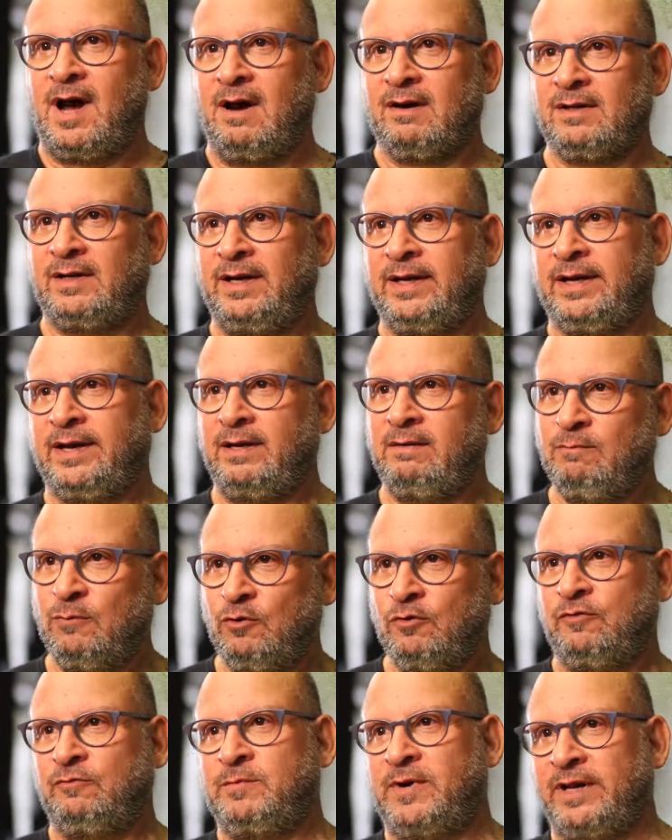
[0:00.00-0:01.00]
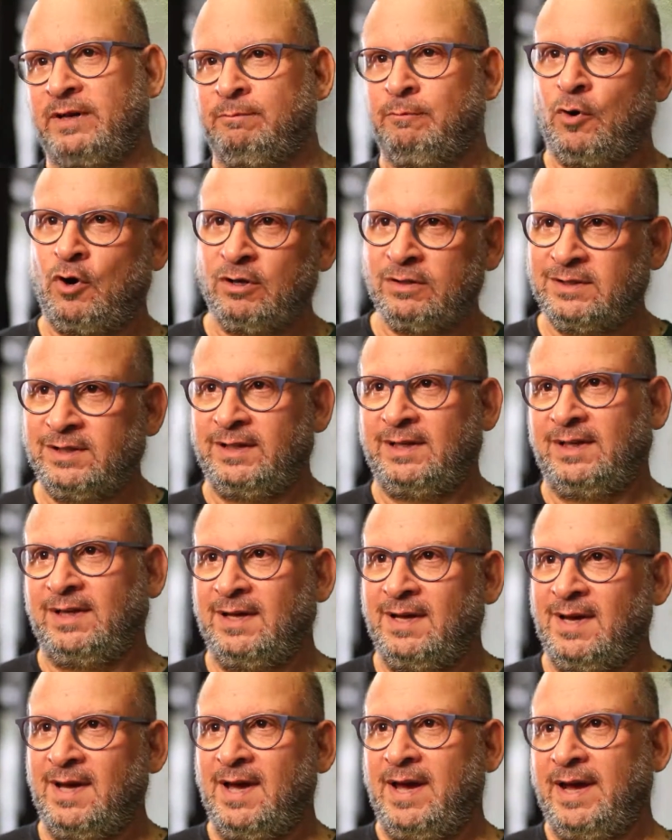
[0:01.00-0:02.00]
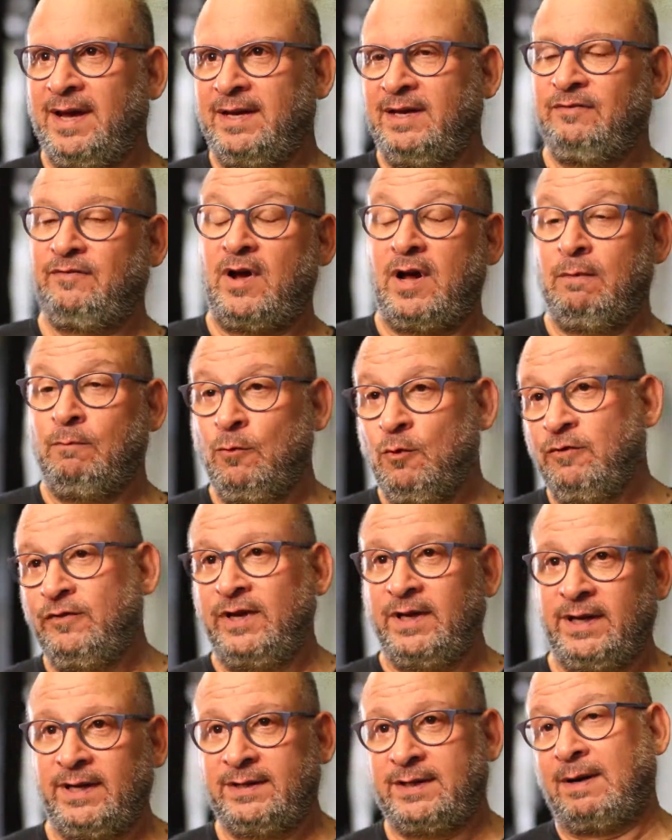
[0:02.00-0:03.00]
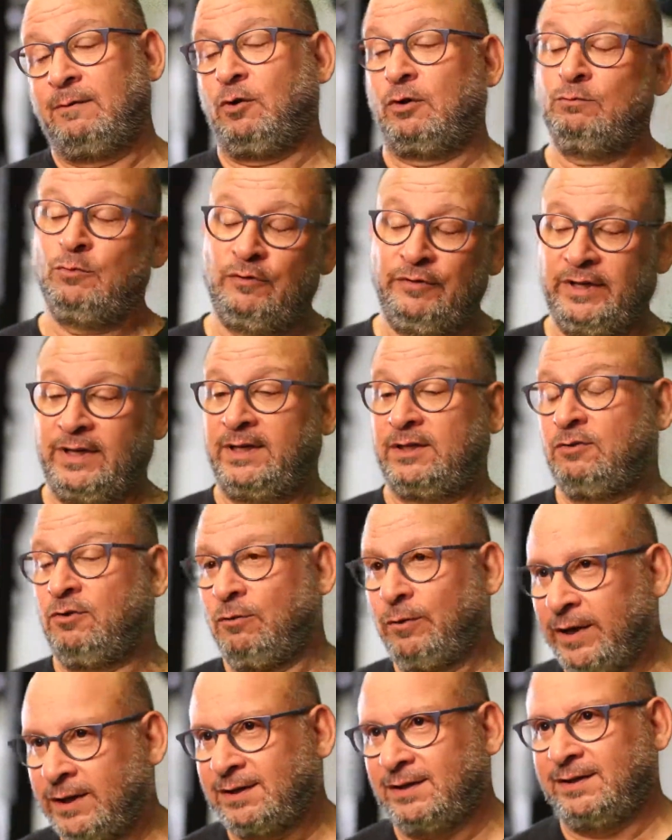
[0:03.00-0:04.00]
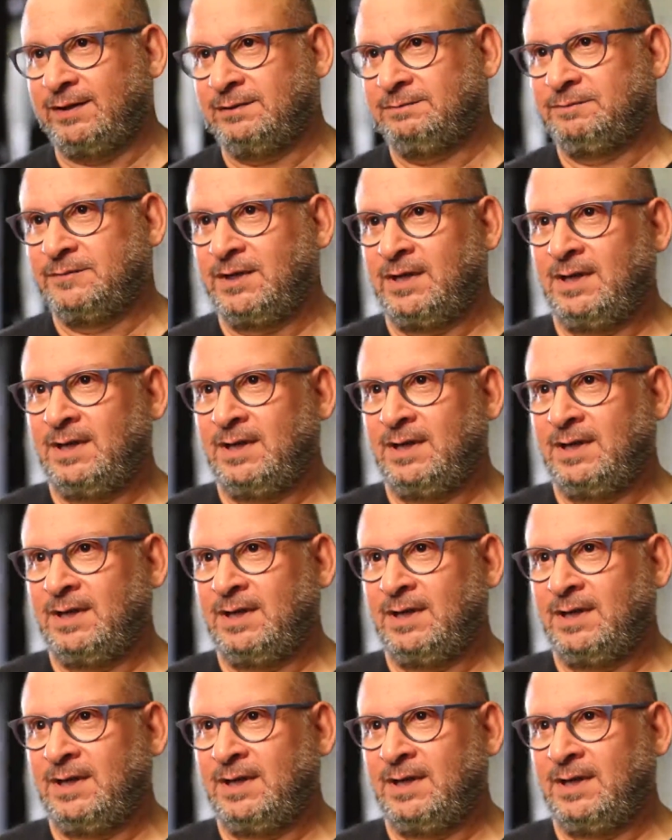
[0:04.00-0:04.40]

hardly can move my body. And if I'm moving it, I'm not moving it correctly